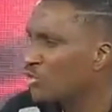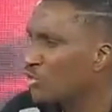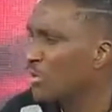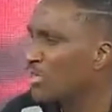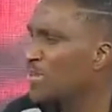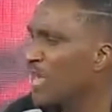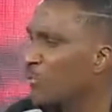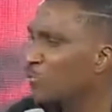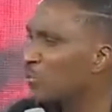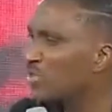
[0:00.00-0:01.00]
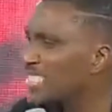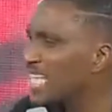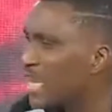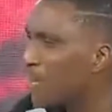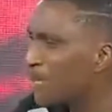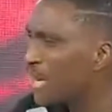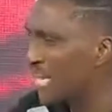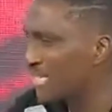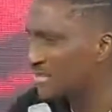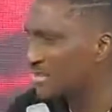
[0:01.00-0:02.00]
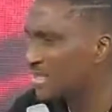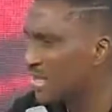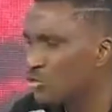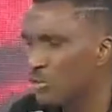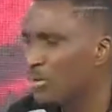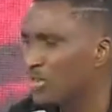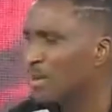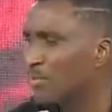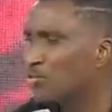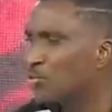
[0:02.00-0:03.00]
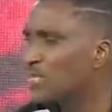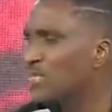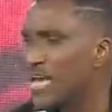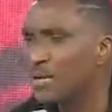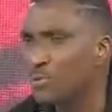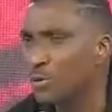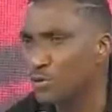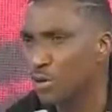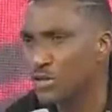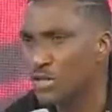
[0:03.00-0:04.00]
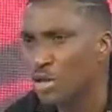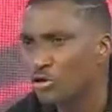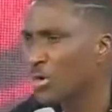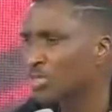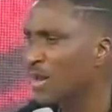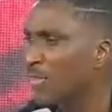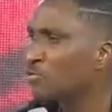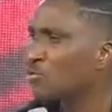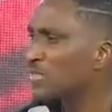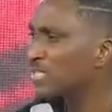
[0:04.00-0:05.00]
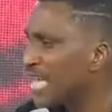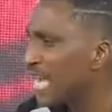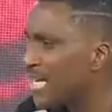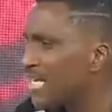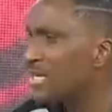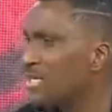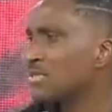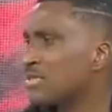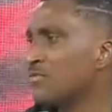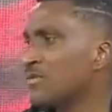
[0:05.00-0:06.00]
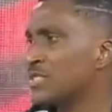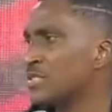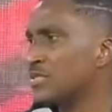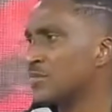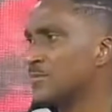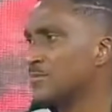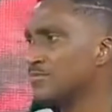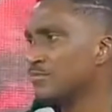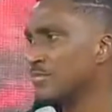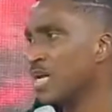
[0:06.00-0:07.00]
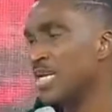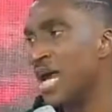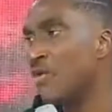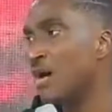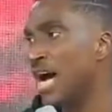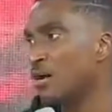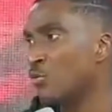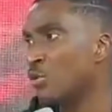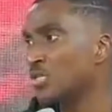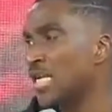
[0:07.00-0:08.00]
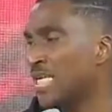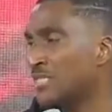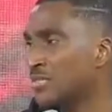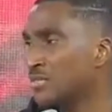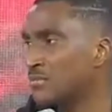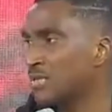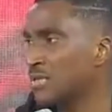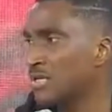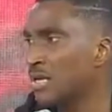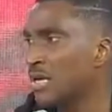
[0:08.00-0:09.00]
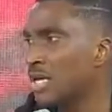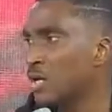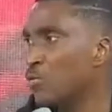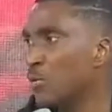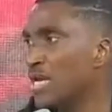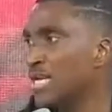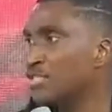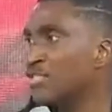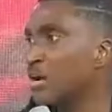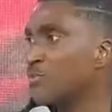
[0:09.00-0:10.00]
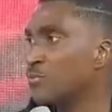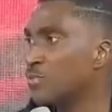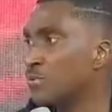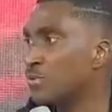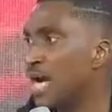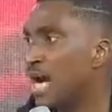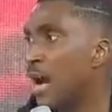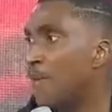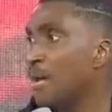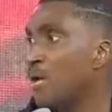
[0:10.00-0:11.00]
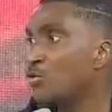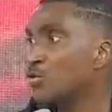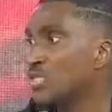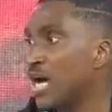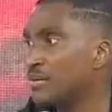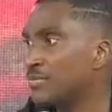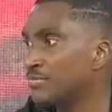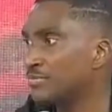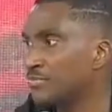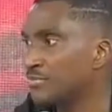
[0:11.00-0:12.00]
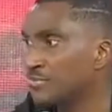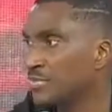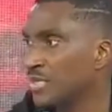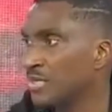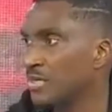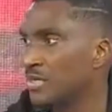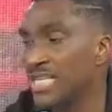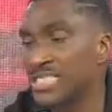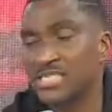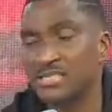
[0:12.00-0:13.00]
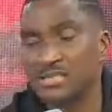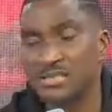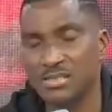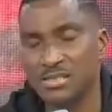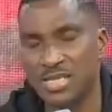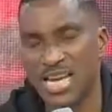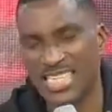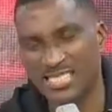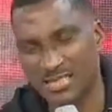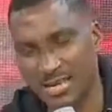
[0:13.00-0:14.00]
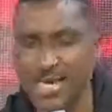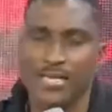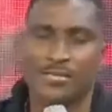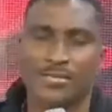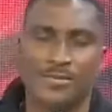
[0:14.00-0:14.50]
You must be able to sell plans. You must be able to sell products. You must be able to sell services. Now, I was assisting in Winner's Chapel, Abeokuta, nineteen ninety-eight.